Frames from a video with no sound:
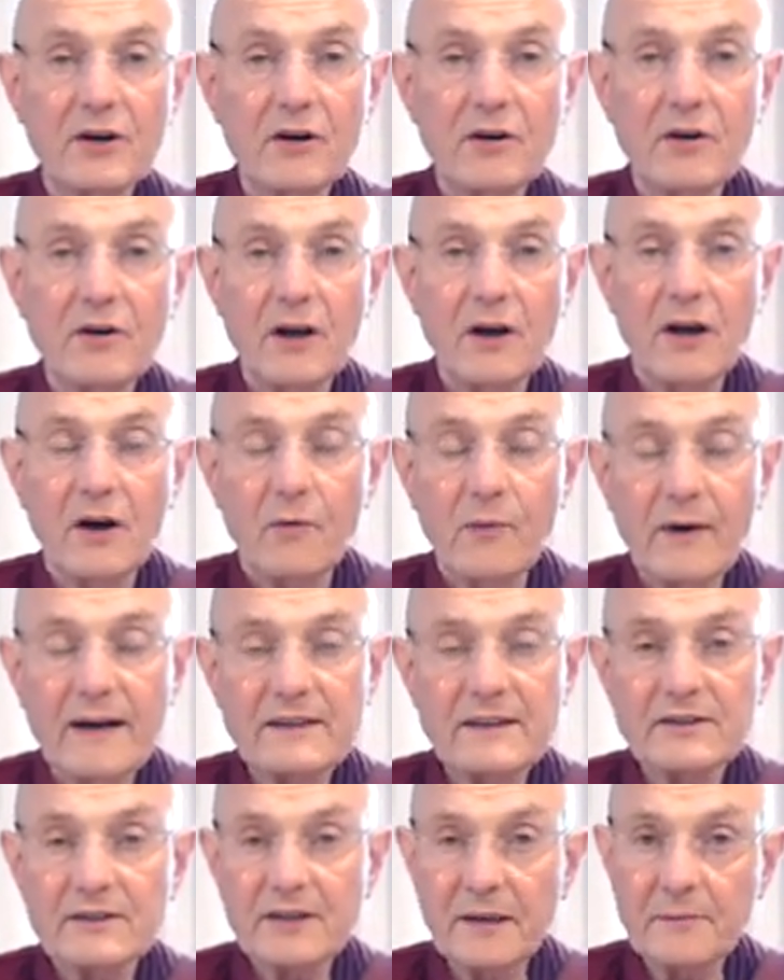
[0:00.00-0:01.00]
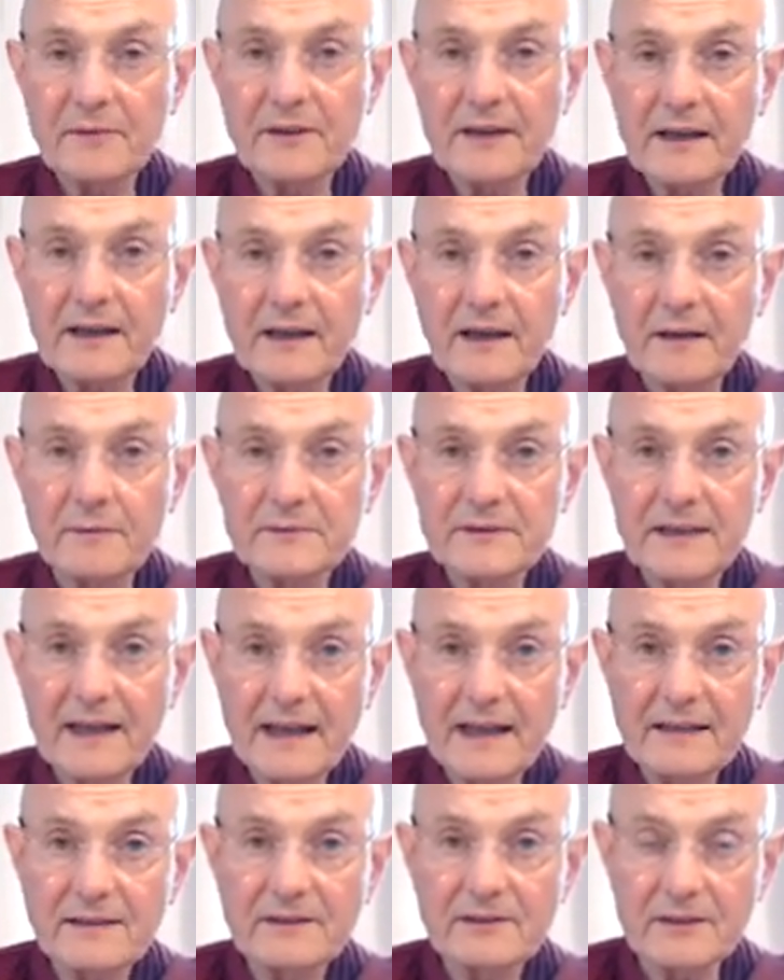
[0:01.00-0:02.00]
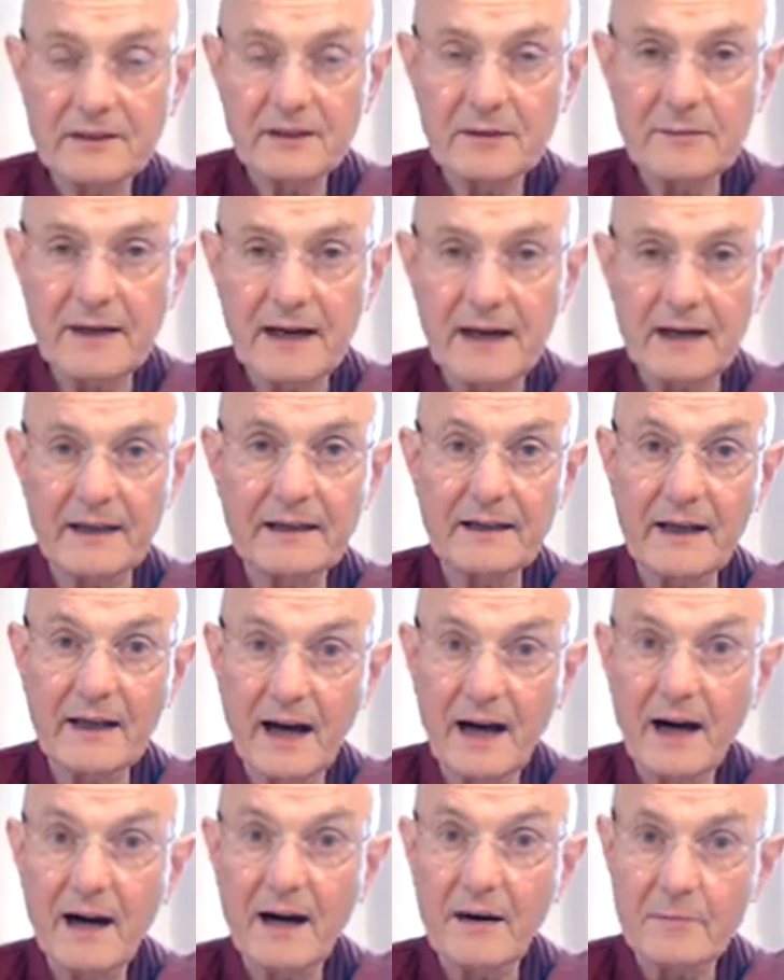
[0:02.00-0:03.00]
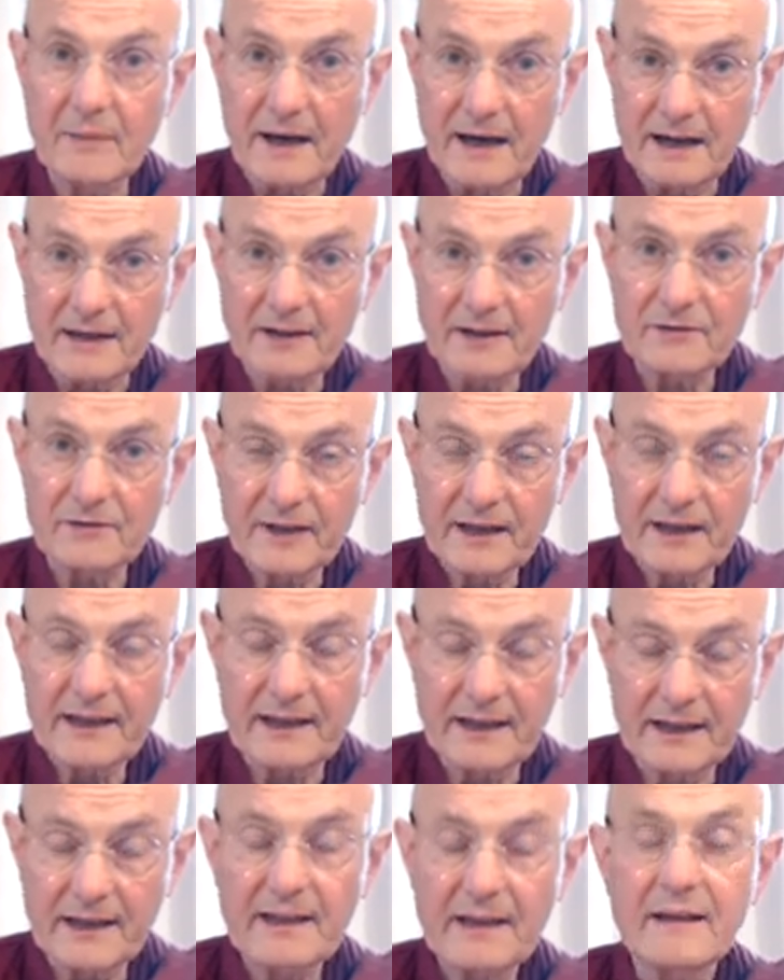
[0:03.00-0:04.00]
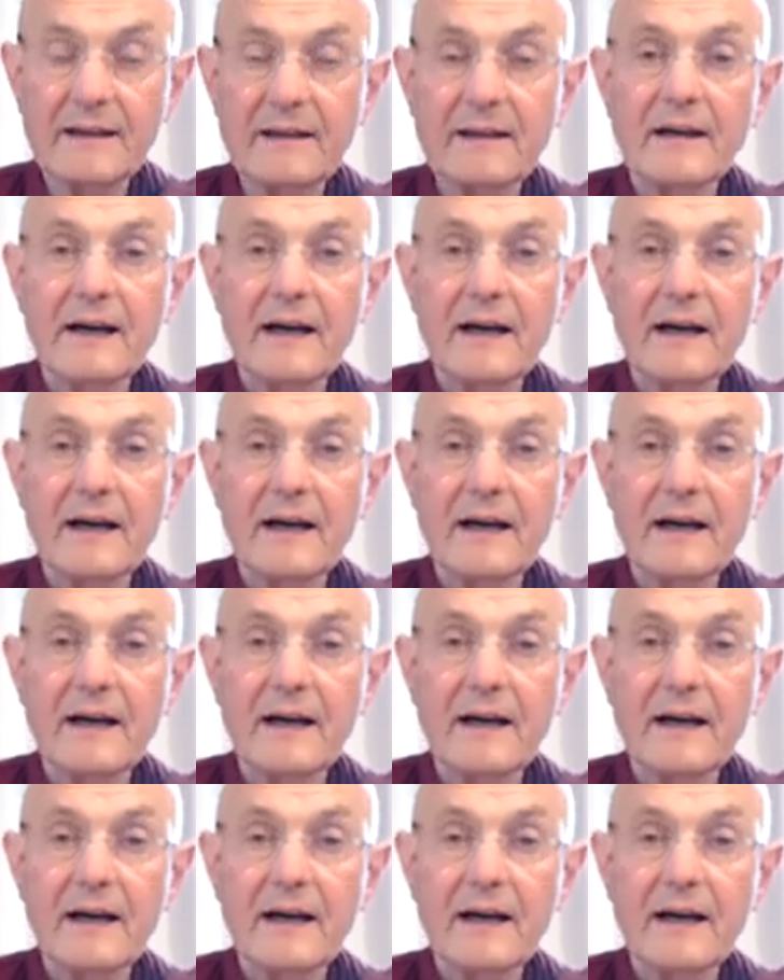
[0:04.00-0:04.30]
So when something comes into the mind, heart mind really,